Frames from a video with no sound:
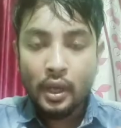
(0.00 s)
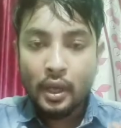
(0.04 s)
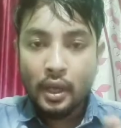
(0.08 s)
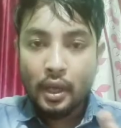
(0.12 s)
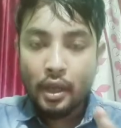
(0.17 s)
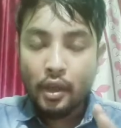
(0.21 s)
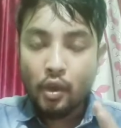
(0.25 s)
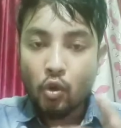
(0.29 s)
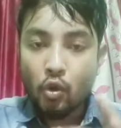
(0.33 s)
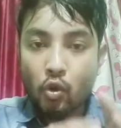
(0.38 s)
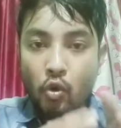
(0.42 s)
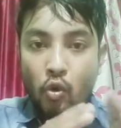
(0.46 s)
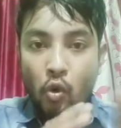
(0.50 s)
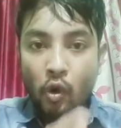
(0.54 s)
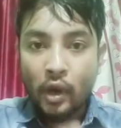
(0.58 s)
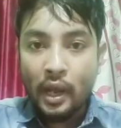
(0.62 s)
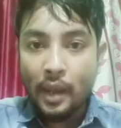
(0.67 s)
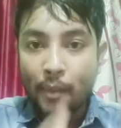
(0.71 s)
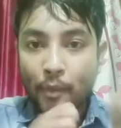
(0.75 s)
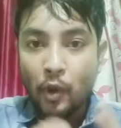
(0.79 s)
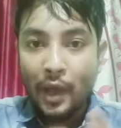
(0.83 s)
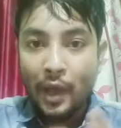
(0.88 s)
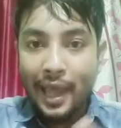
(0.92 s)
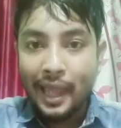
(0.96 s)
You don't have
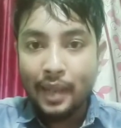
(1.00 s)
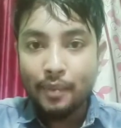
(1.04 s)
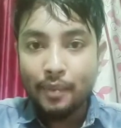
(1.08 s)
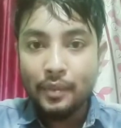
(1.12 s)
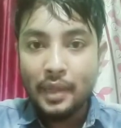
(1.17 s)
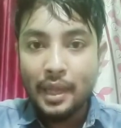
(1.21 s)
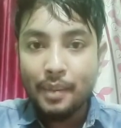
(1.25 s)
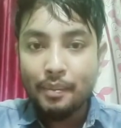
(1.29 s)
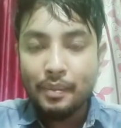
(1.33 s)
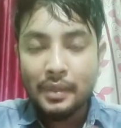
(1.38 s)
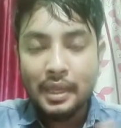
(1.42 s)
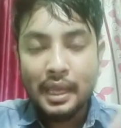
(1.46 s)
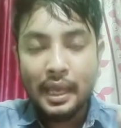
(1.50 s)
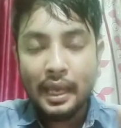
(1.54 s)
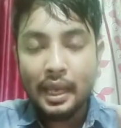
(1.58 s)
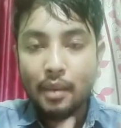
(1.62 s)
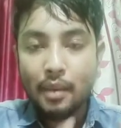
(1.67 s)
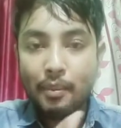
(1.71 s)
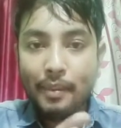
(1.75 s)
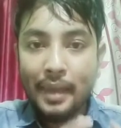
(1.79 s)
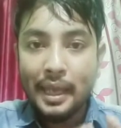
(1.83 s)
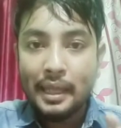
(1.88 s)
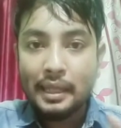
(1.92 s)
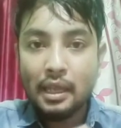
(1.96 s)
to help them, they can
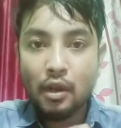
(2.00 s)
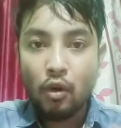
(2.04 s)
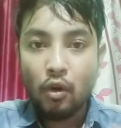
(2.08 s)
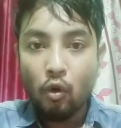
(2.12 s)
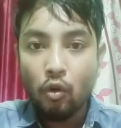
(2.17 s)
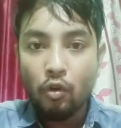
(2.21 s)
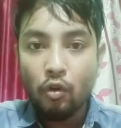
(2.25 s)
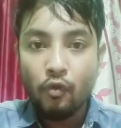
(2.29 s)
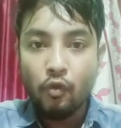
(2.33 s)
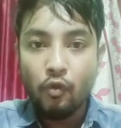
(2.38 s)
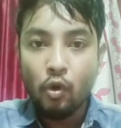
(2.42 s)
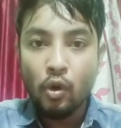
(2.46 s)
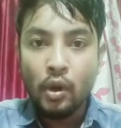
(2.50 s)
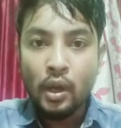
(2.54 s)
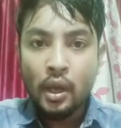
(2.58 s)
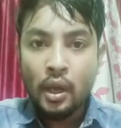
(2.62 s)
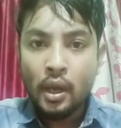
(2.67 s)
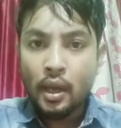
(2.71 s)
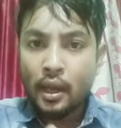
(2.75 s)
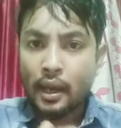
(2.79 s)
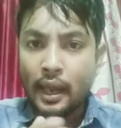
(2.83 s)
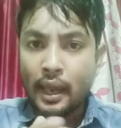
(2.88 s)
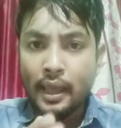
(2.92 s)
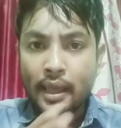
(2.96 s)
make their own food.
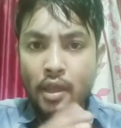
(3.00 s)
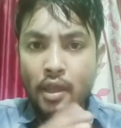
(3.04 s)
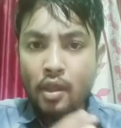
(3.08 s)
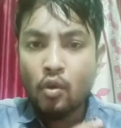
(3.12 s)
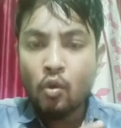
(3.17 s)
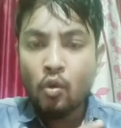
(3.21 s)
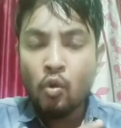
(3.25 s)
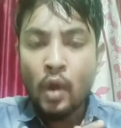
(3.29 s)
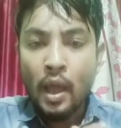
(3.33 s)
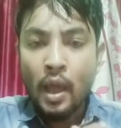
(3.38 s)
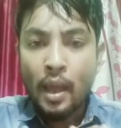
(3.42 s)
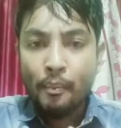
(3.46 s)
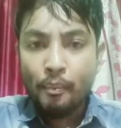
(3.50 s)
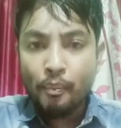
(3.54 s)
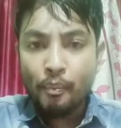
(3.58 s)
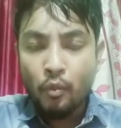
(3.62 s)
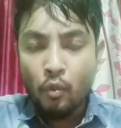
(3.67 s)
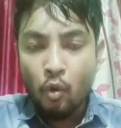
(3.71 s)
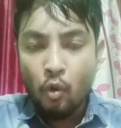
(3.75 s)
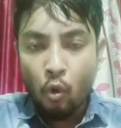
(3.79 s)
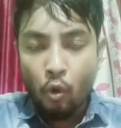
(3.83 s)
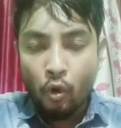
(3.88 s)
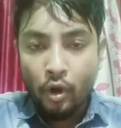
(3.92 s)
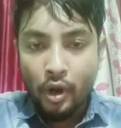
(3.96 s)
Like, you have
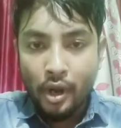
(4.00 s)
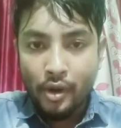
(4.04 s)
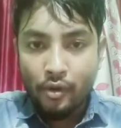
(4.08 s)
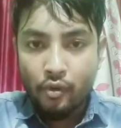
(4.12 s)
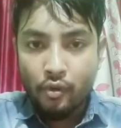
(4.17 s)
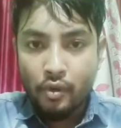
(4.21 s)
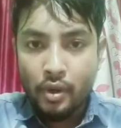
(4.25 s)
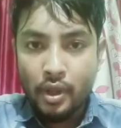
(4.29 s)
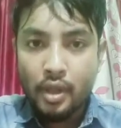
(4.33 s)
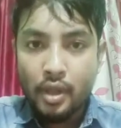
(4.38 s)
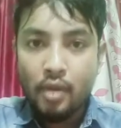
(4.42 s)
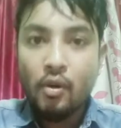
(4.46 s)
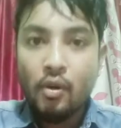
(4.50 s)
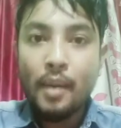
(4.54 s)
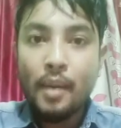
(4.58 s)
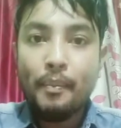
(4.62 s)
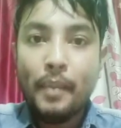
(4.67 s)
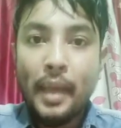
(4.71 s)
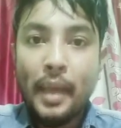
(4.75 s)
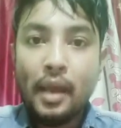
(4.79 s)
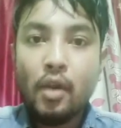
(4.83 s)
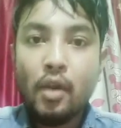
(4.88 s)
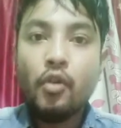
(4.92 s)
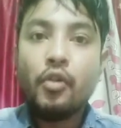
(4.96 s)
coconut tree, you have
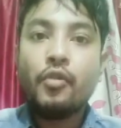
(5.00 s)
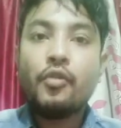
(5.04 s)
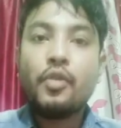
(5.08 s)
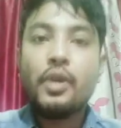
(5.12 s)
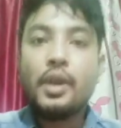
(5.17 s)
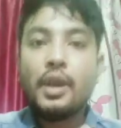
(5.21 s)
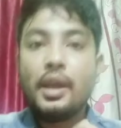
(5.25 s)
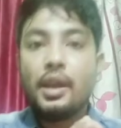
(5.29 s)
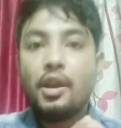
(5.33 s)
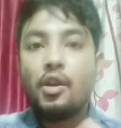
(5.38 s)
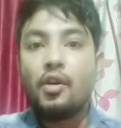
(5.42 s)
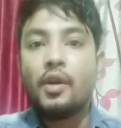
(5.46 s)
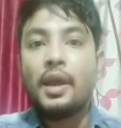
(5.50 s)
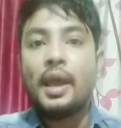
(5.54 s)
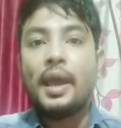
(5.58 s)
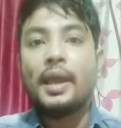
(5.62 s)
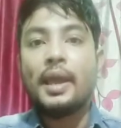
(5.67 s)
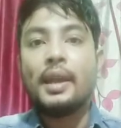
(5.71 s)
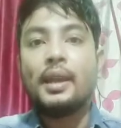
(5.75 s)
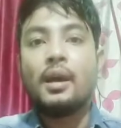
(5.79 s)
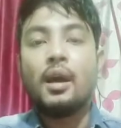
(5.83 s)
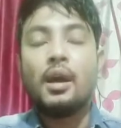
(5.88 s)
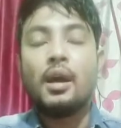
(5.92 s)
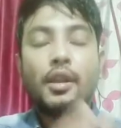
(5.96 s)
mango tree in
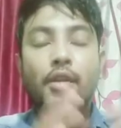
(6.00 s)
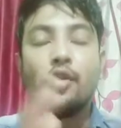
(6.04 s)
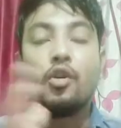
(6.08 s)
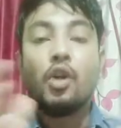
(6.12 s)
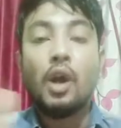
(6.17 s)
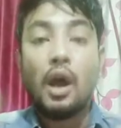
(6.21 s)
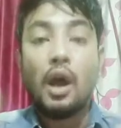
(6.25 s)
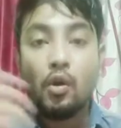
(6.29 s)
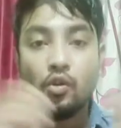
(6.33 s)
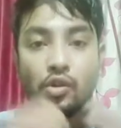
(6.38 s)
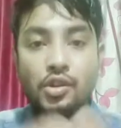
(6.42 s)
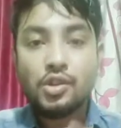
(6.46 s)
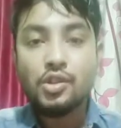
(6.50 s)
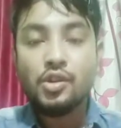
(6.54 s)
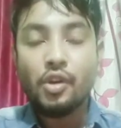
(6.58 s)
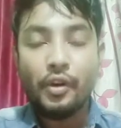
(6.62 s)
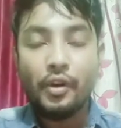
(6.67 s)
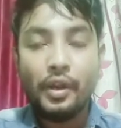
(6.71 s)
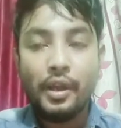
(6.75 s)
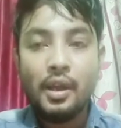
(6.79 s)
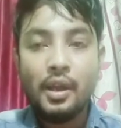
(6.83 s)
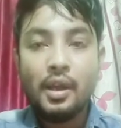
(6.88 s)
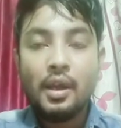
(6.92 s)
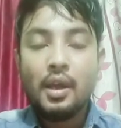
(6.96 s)
your house,
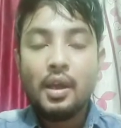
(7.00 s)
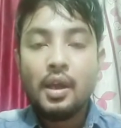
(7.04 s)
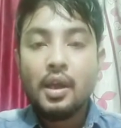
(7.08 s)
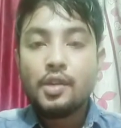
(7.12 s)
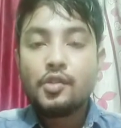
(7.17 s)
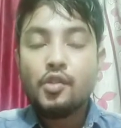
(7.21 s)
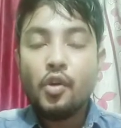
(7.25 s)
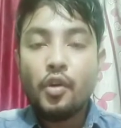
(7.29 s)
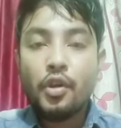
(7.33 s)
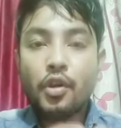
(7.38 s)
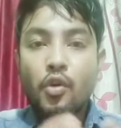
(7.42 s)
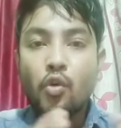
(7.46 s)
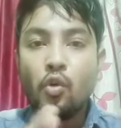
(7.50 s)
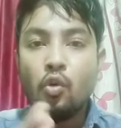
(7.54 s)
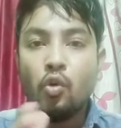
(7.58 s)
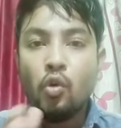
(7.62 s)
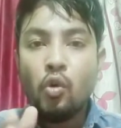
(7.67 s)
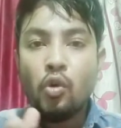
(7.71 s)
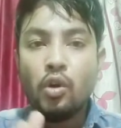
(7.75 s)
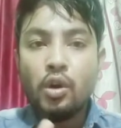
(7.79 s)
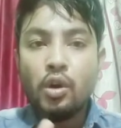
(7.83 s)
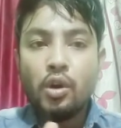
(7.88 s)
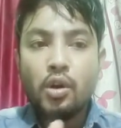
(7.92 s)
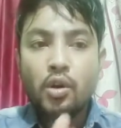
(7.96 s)
sorry. So you
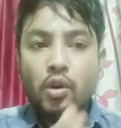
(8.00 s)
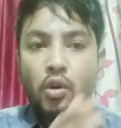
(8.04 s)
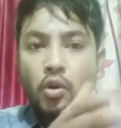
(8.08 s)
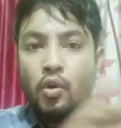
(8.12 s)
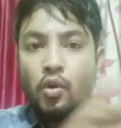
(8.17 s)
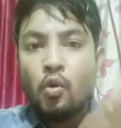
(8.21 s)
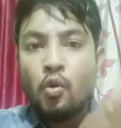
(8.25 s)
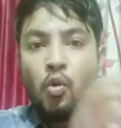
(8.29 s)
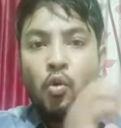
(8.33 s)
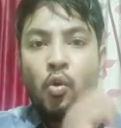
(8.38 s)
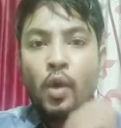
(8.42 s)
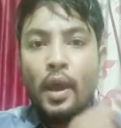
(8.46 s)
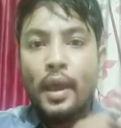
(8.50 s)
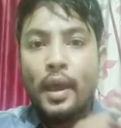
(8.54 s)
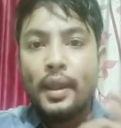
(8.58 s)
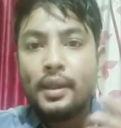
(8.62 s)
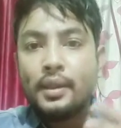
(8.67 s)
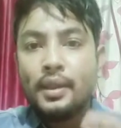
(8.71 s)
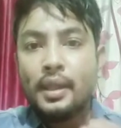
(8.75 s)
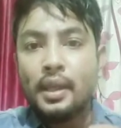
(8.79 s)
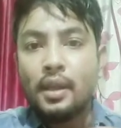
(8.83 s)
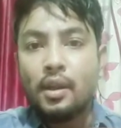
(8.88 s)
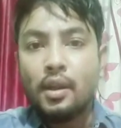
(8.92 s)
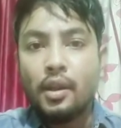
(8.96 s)
don't do
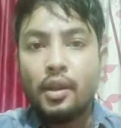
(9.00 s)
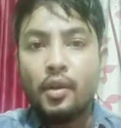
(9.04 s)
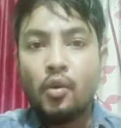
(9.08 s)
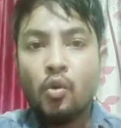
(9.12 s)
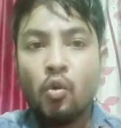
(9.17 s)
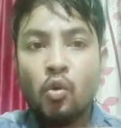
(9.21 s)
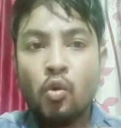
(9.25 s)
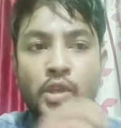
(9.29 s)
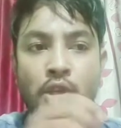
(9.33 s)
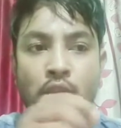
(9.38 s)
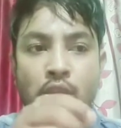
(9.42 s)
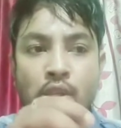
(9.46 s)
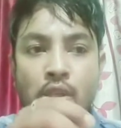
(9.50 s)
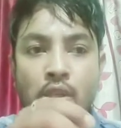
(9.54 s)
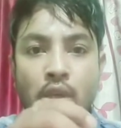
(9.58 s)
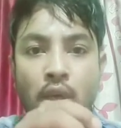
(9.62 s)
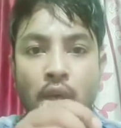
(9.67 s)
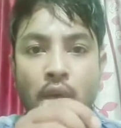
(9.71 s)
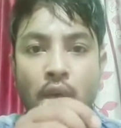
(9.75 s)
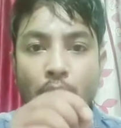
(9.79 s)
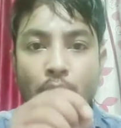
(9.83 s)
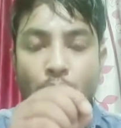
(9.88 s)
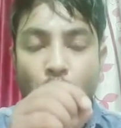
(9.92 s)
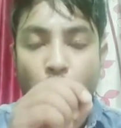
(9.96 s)
anything, you just
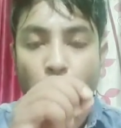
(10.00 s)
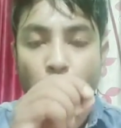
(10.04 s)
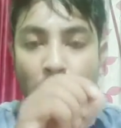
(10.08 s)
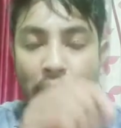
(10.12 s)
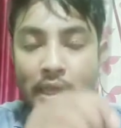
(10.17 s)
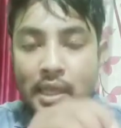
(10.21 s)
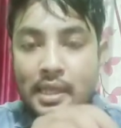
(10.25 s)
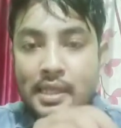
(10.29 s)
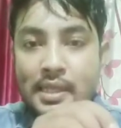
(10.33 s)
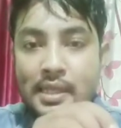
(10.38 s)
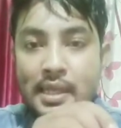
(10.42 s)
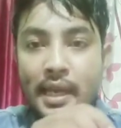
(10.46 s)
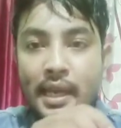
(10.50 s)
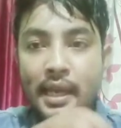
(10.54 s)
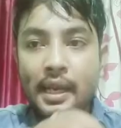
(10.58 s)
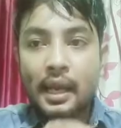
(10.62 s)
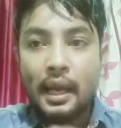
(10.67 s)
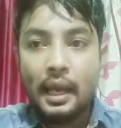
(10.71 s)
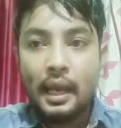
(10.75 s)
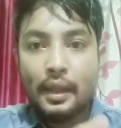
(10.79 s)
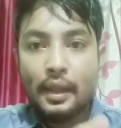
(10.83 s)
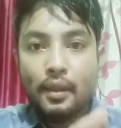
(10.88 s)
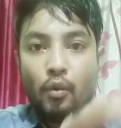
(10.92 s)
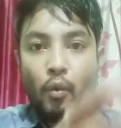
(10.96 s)
put the seed,
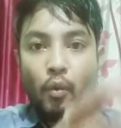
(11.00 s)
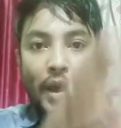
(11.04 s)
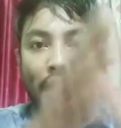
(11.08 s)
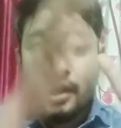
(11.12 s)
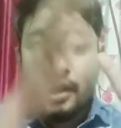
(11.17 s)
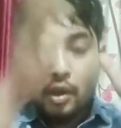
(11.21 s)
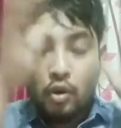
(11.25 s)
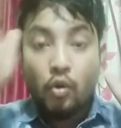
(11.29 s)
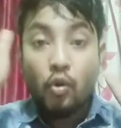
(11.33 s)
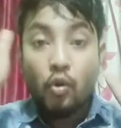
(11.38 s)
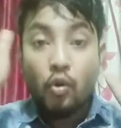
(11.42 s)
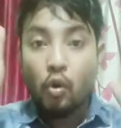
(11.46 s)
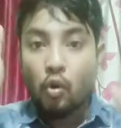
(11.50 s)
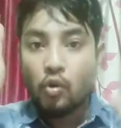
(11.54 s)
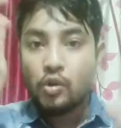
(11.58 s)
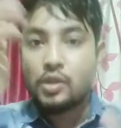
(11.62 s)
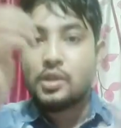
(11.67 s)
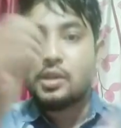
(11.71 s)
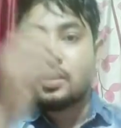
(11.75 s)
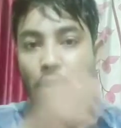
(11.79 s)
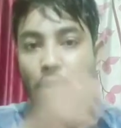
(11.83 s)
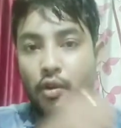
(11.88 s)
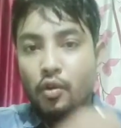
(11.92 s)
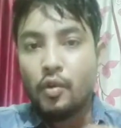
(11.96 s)
and when it grows,
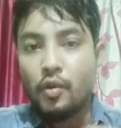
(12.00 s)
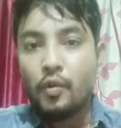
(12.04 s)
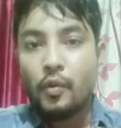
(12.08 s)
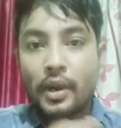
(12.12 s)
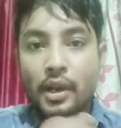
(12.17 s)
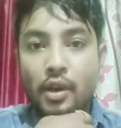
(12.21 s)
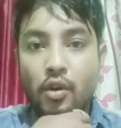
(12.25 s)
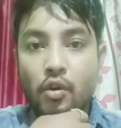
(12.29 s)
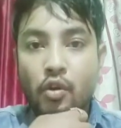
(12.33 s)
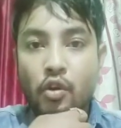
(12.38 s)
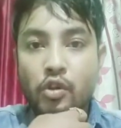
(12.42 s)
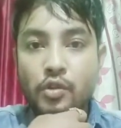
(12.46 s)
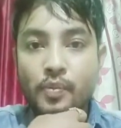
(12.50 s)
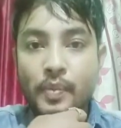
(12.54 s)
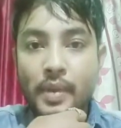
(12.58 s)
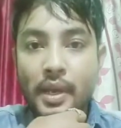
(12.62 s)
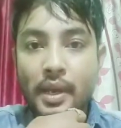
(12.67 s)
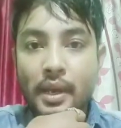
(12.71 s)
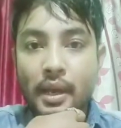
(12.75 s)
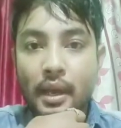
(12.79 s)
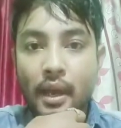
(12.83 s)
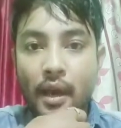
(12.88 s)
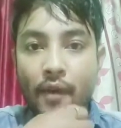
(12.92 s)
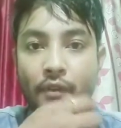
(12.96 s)
when it grows
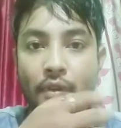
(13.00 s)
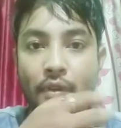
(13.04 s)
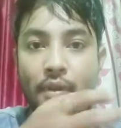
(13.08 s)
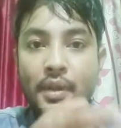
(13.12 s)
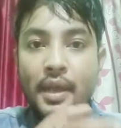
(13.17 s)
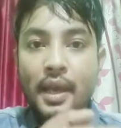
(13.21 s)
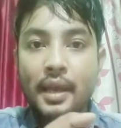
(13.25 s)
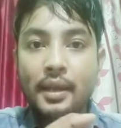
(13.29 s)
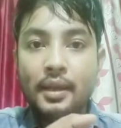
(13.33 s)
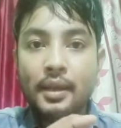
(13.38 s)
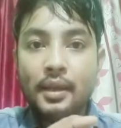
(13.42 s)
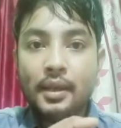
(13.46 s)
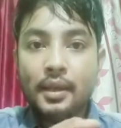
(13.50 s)
bigger, after that,